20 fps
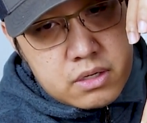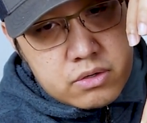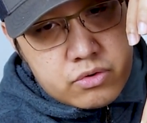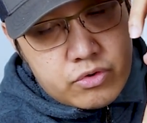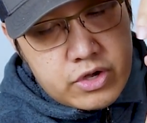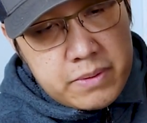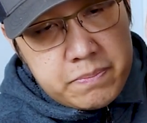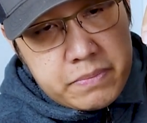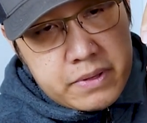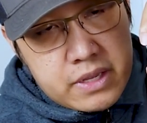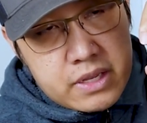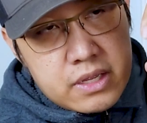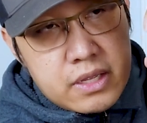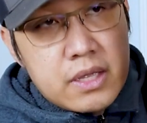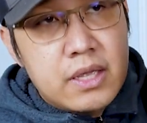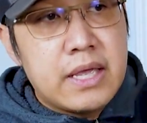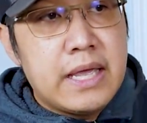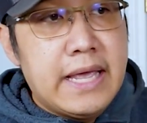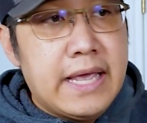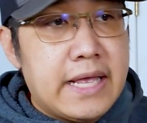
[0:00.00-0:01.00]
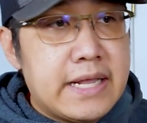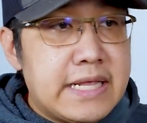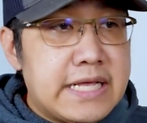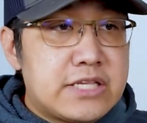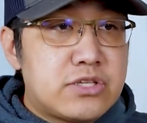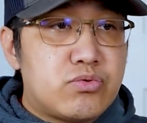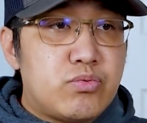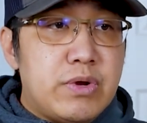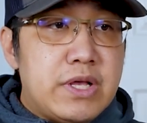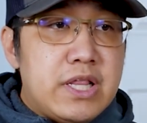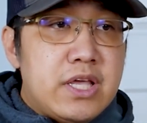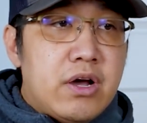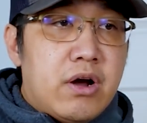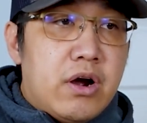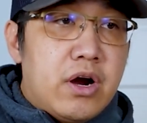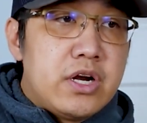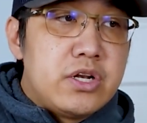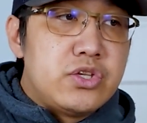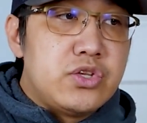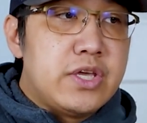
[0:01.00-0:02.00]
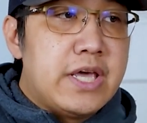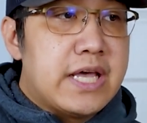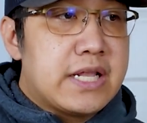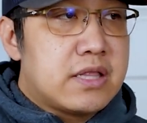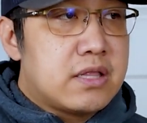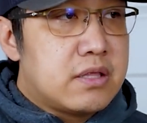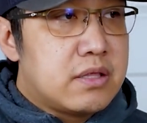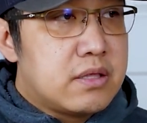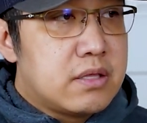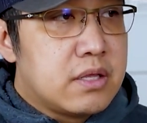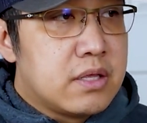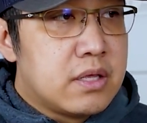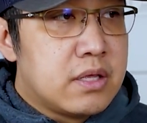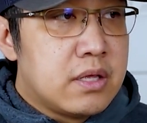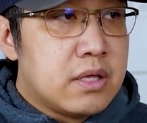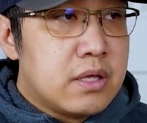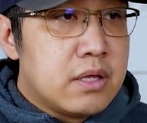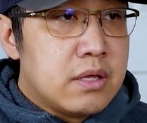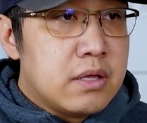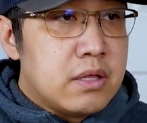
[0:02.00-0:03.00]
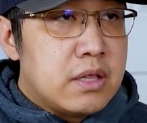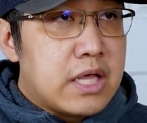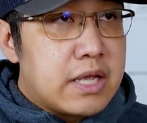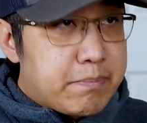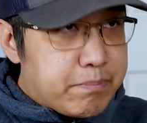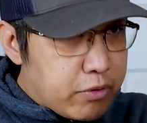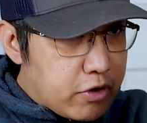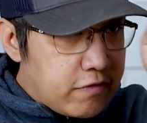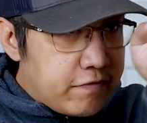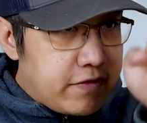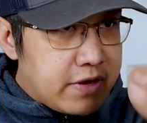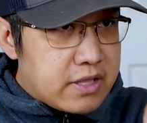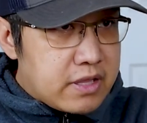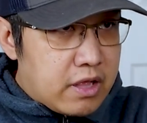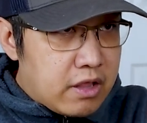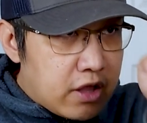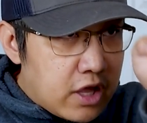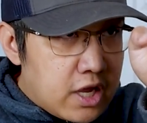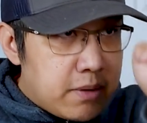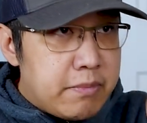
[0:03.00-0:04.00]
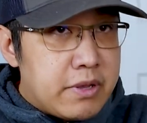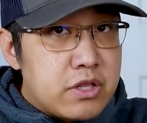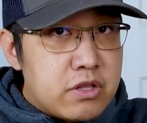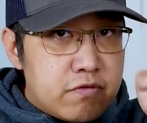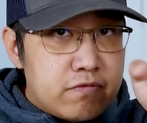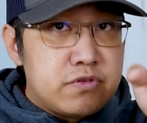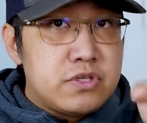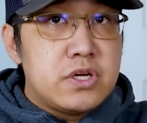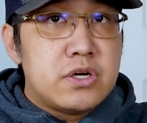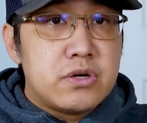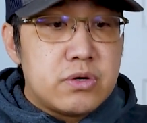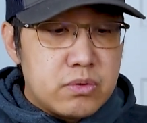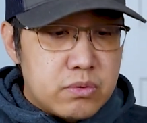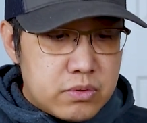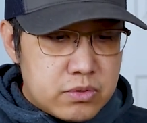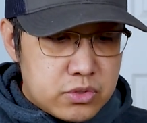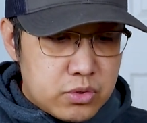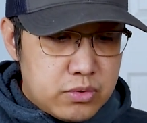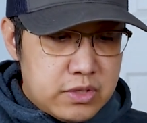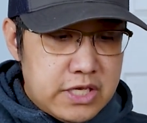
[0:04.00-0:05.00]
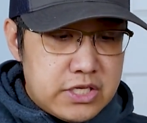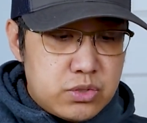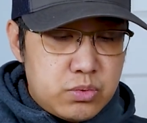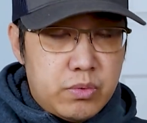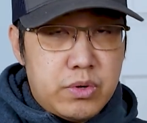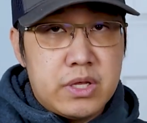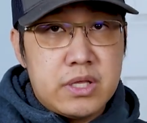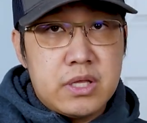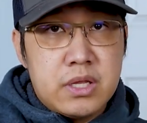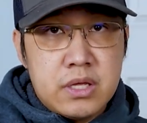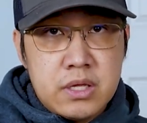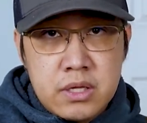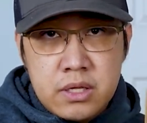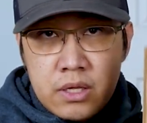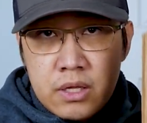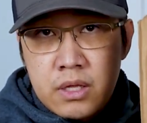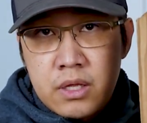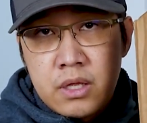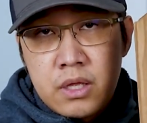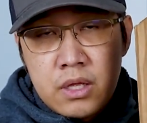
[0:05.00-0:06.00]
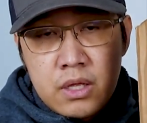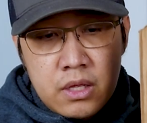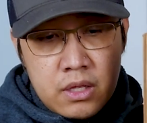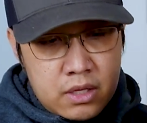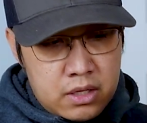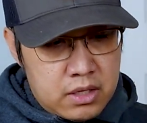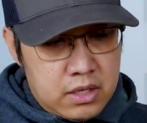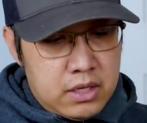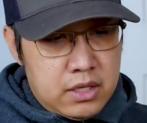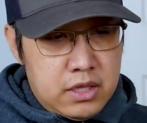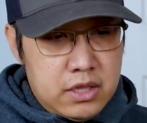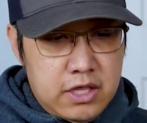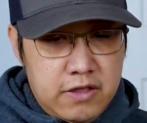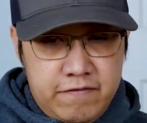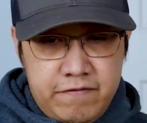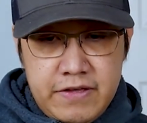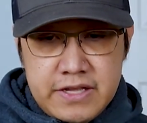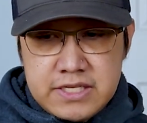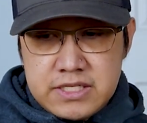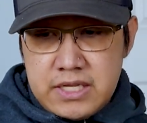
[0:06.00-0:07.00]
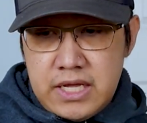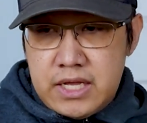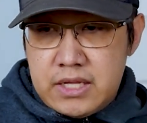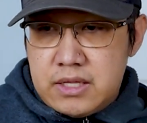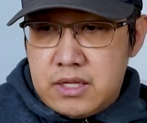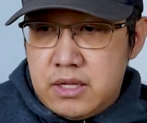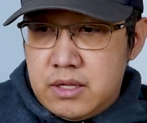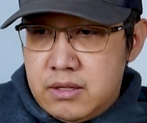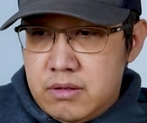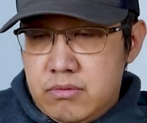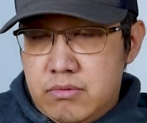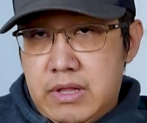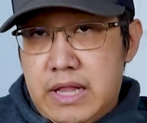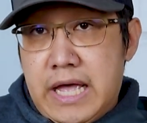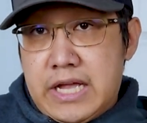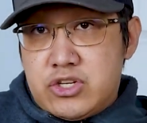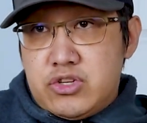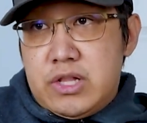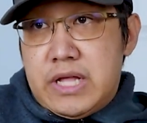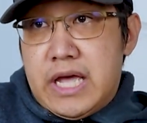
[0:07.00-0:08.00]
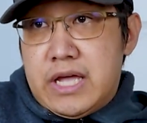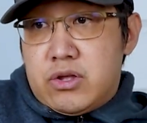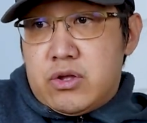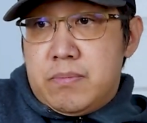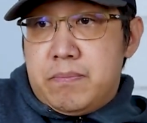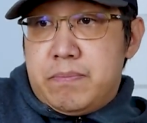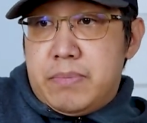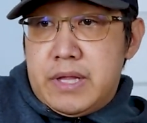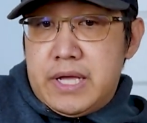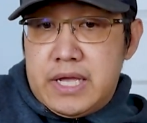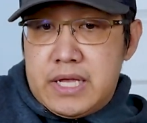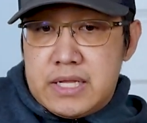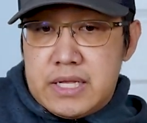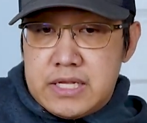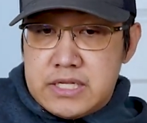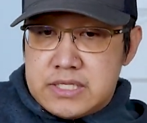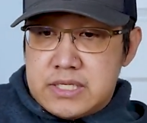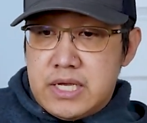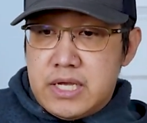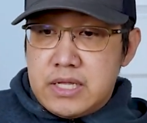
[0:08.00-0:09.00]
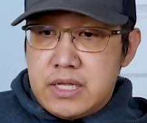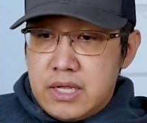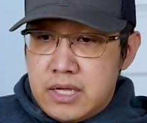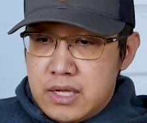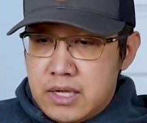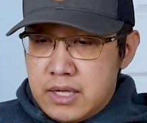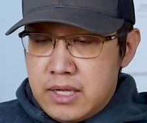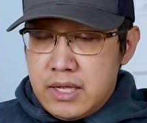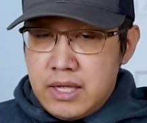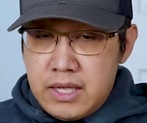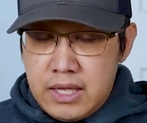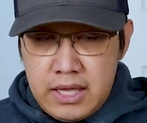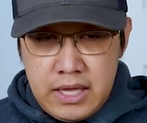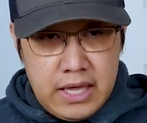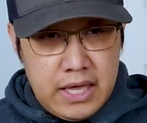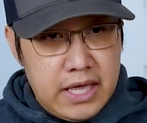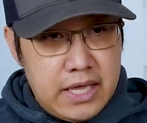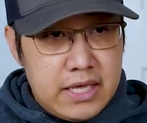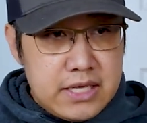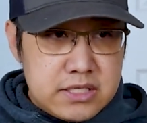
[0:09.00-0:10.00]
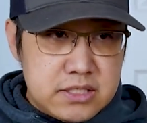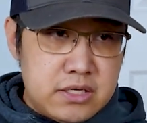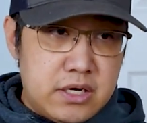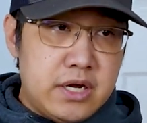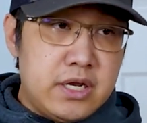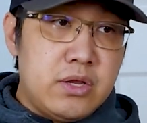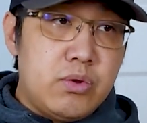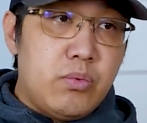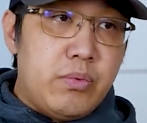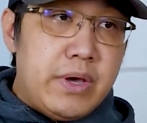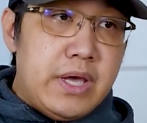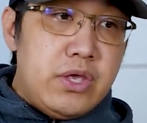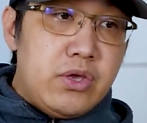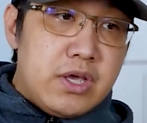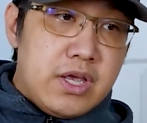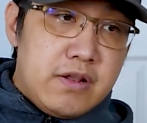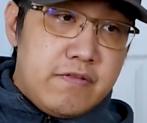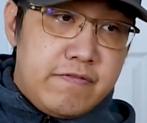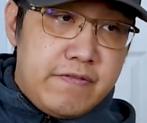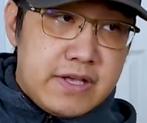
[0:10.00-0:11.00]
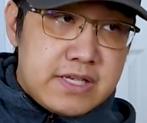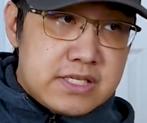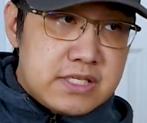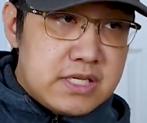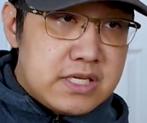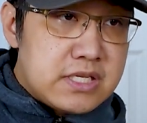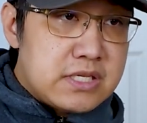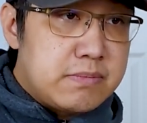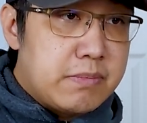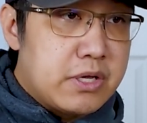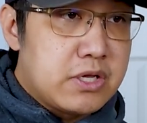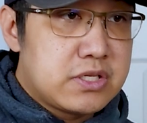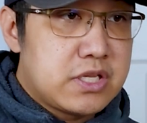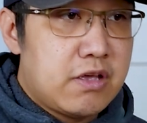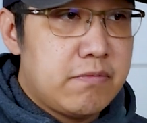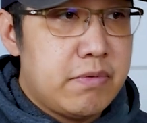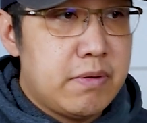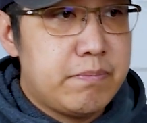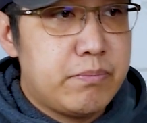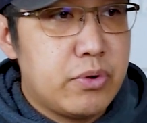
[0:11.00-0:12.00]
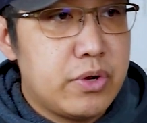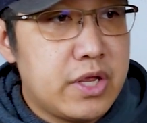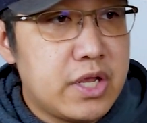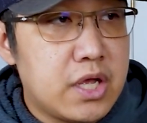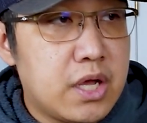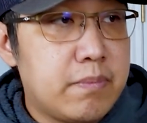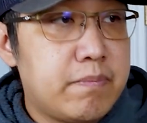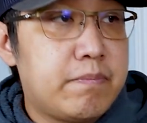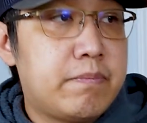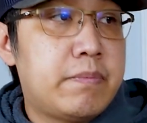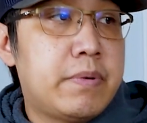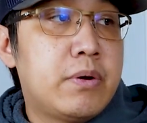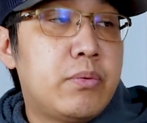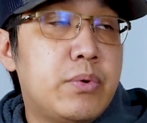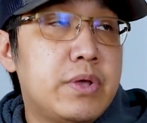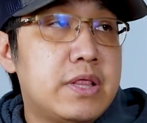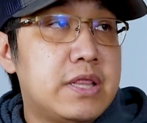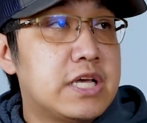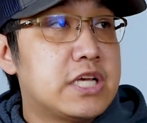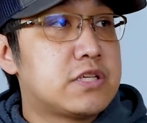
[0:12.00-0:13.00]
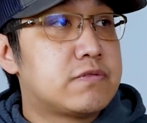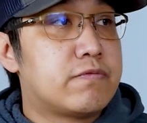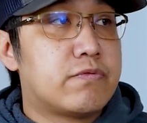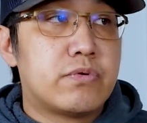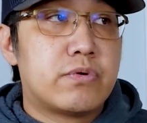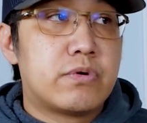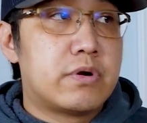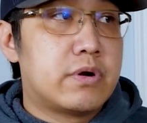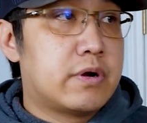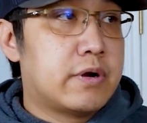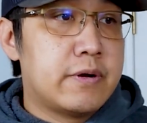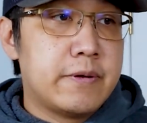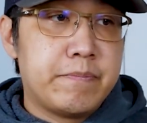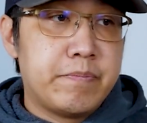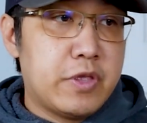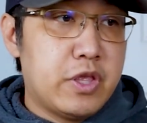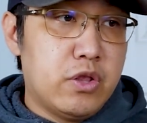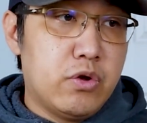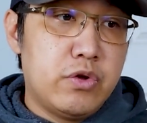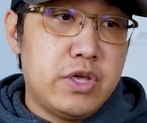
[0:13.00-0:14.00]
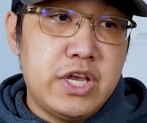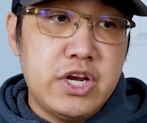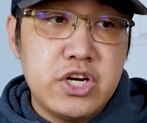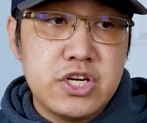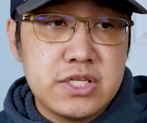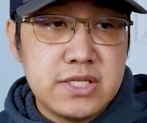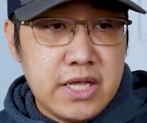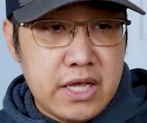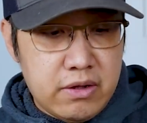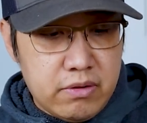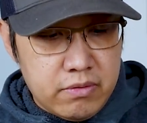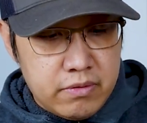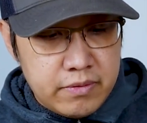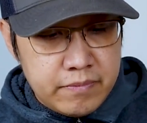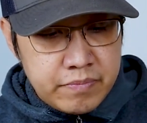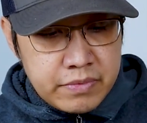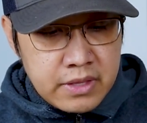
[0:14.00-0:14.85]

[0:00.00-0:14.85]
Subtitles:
creeping, and it's really hard to get like perfect alignment of zero. So this one, they fixed that. Well, actually I complained and said, hey, is there any way you can fix this, because I've been putting up with this for years now.